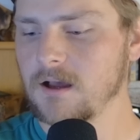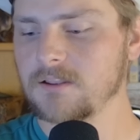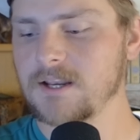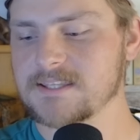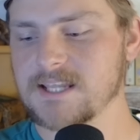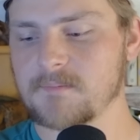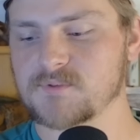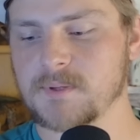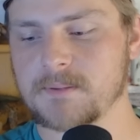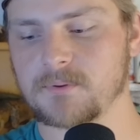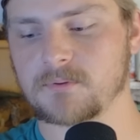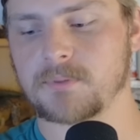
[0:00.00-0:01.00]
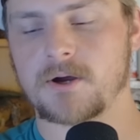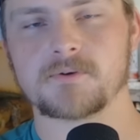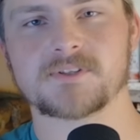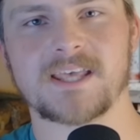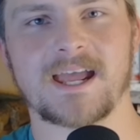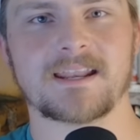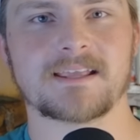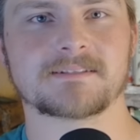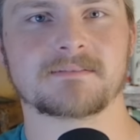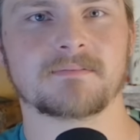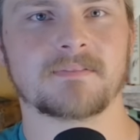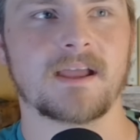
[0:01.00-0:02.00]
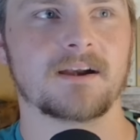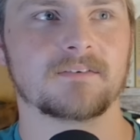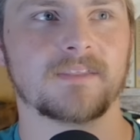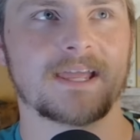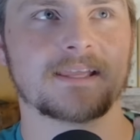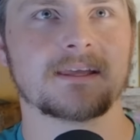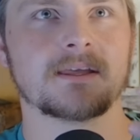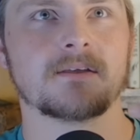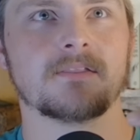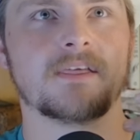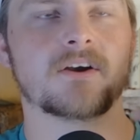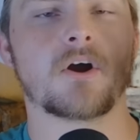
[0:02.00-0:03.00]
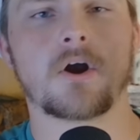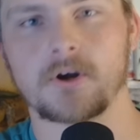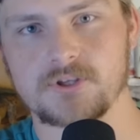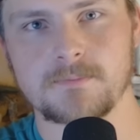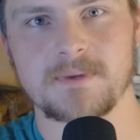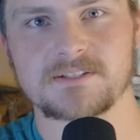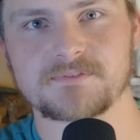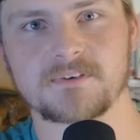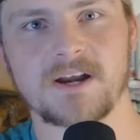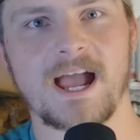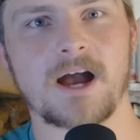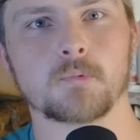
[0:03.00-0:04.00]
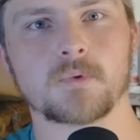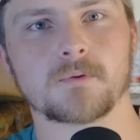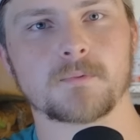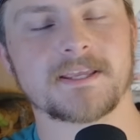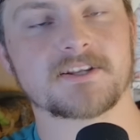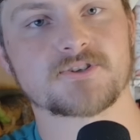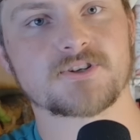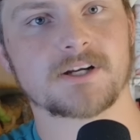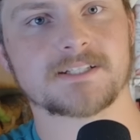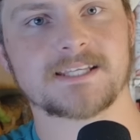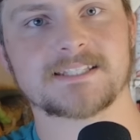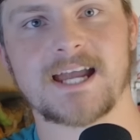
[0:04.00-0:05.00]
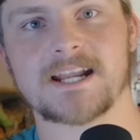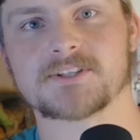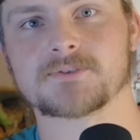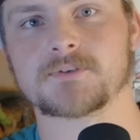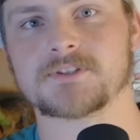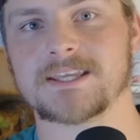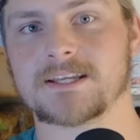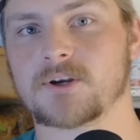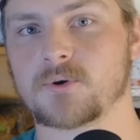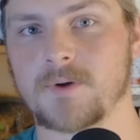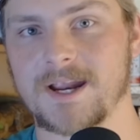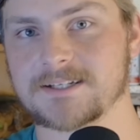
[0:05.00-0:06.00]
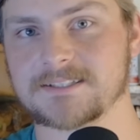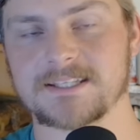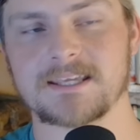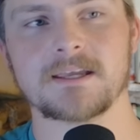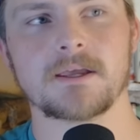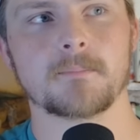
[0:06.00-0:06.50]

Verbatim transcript: A lot of times people post that as their argument for how we're reconstructing dinosaurs incorrectly.